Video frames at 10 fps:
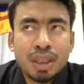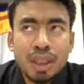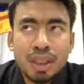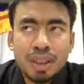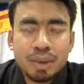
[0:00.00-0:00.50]

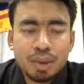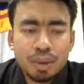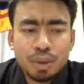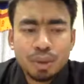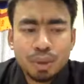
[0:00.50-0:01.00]
I need
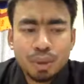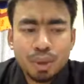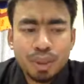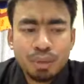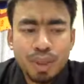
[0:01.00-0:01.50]
to,
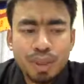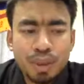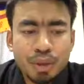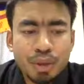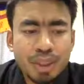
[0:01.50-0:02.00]
if I
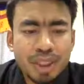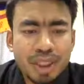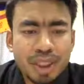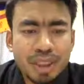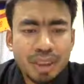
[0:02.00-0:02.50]
recall it
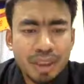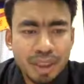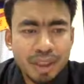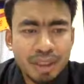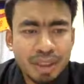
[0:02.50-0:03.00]

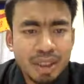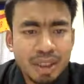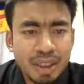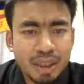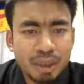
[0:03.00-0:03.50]

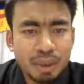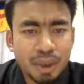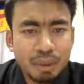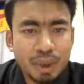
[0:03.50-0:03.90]
correctly, we were